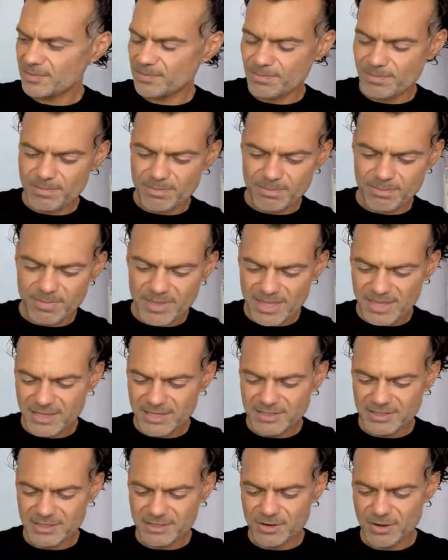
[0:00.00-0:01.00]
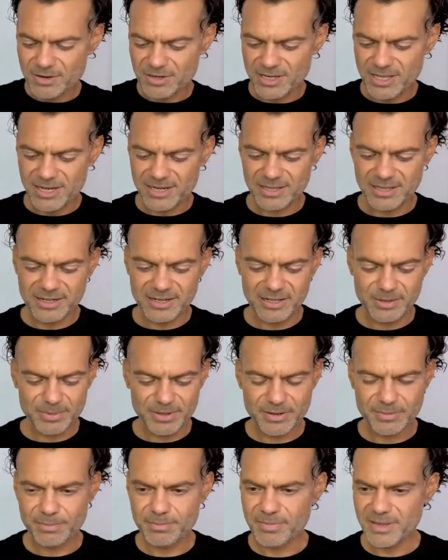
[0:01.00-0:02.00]
may start getting a little
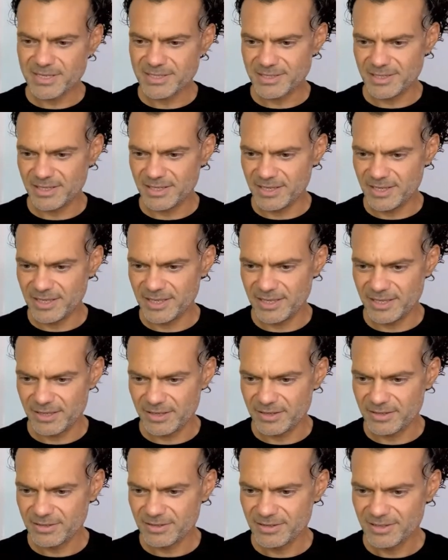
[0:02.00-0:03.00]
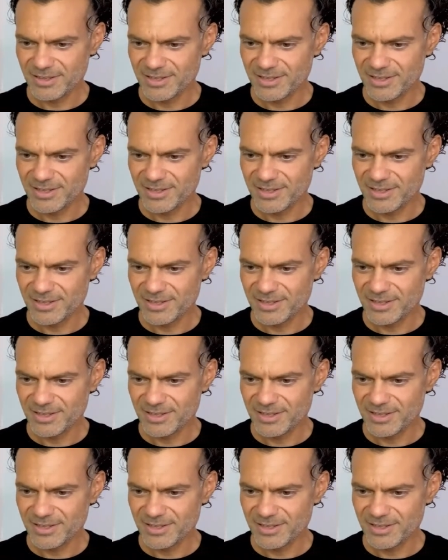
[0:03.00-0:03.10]
bit messy here.